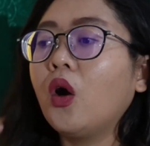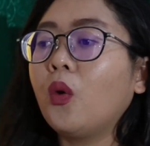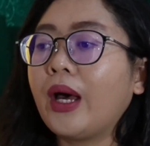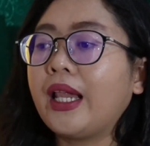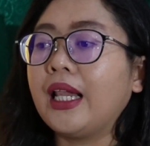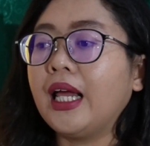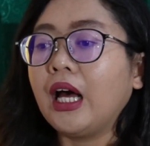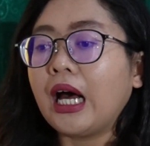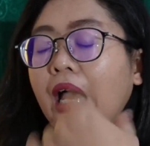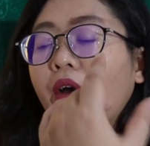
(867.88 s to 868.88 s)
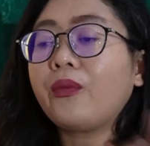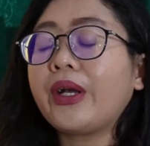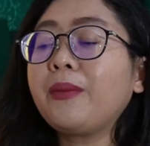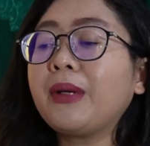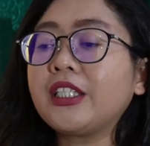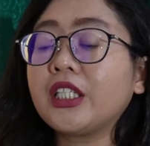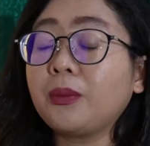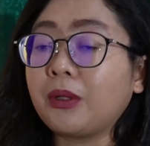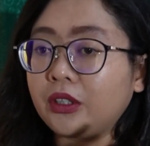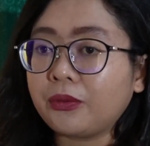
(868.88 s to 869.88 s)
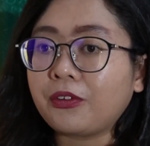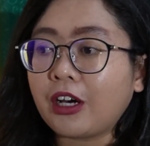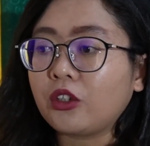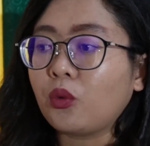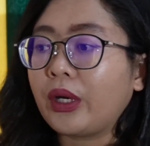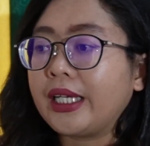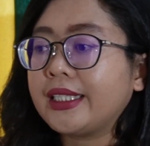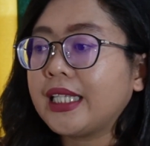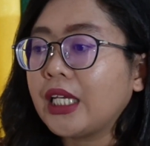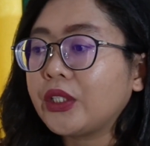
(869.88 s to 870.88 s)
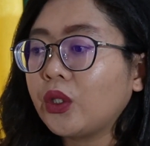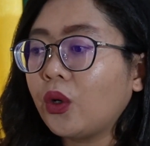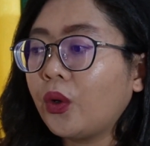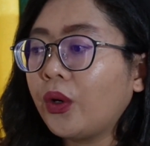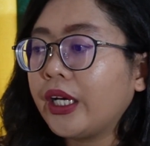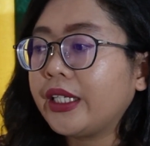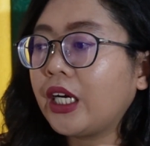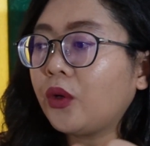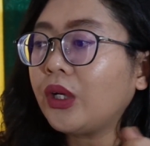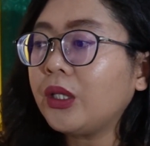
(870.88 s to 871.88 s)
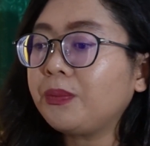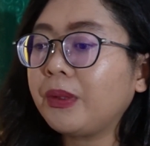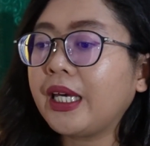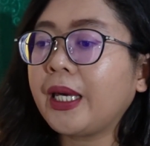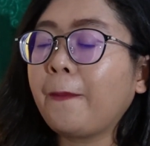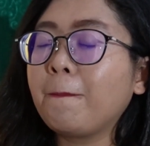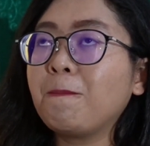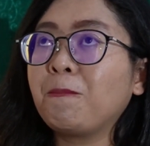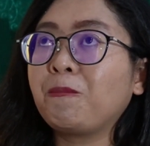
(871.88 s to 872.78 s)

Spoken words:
Well, I already mentioned about the pathways. So there will be